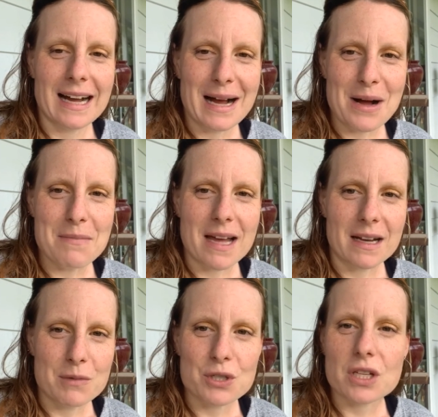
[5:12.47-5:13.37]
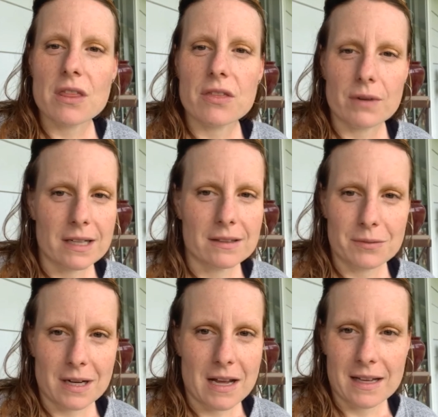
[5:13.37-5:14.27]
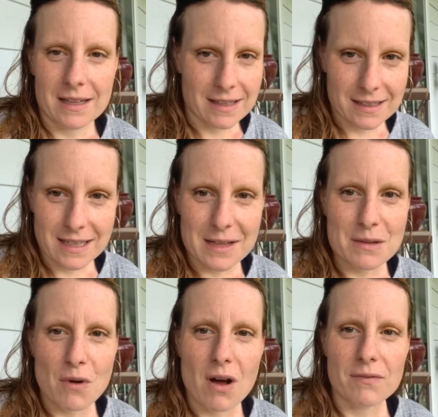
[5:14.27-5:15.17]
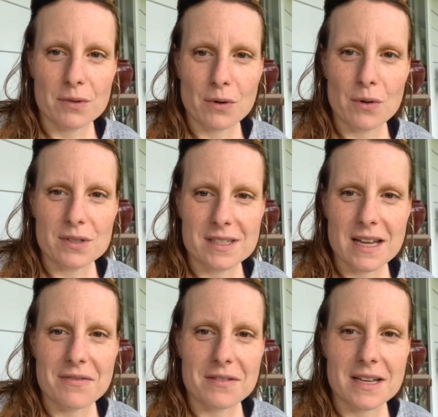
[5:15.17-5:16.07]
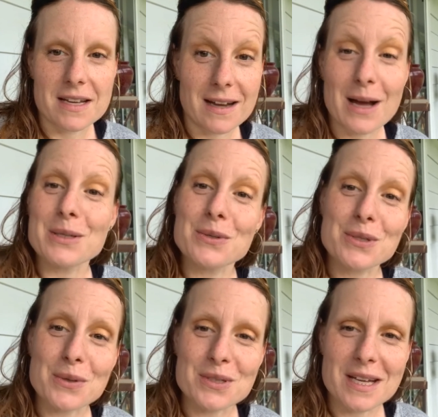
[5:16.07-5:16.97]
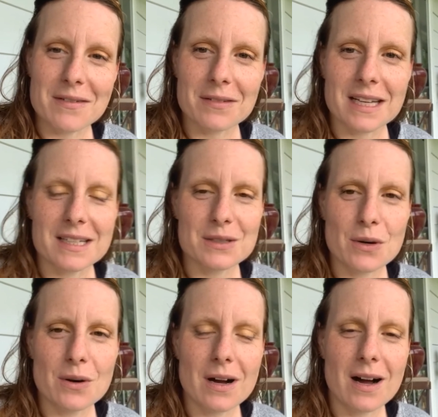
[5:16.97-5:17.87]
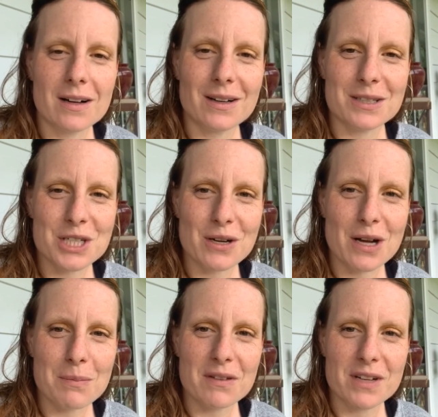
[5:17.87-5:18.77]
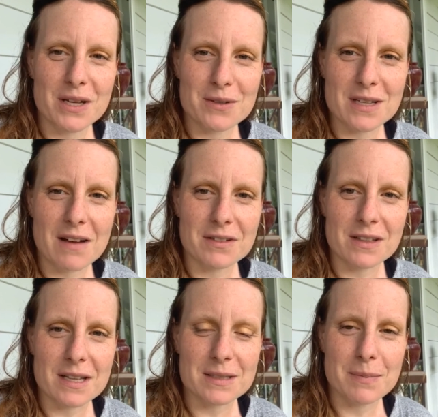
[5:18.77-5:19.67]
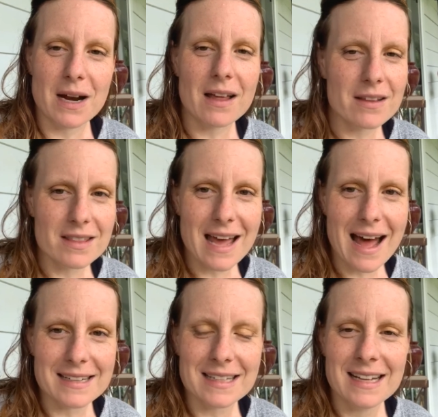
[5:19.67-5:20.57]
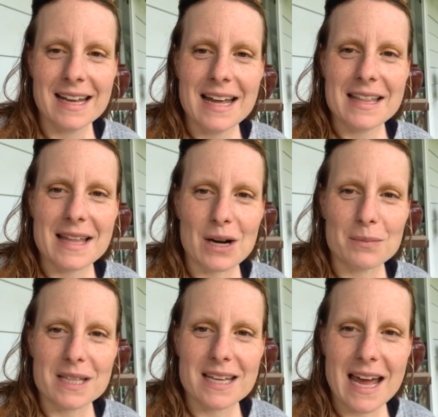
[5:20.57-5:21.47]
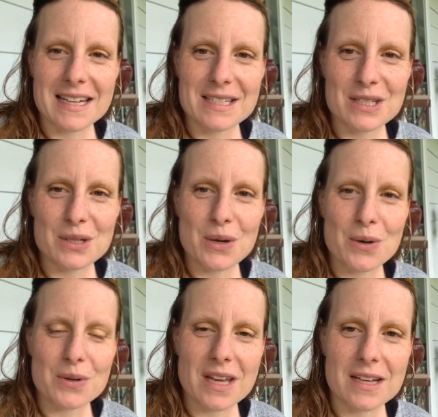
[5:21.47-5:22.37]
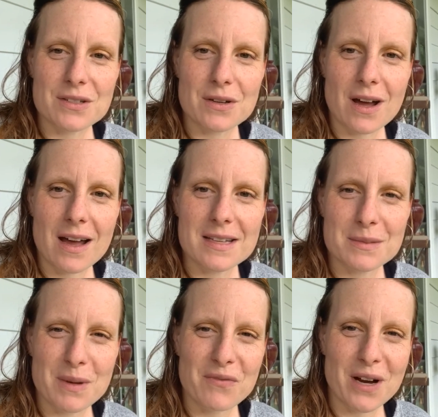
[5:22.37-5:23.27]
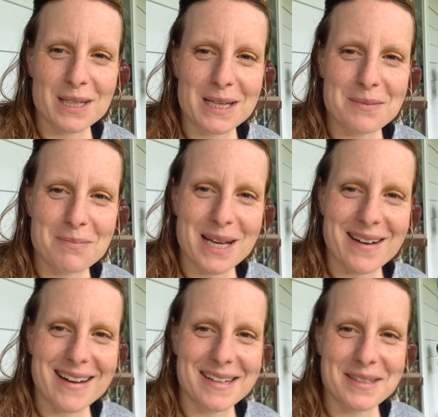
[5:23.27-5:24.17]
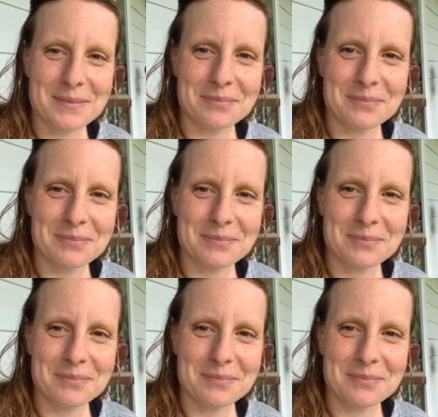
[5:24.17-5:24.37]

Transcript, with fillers: Um, and I'm usually thrilled when I can get them off the road safely, and I do so safely. So I'll, I'll share a couple of videos after this. But other than that, that'll be the end. So thanks you guys. Be friendly, be kind.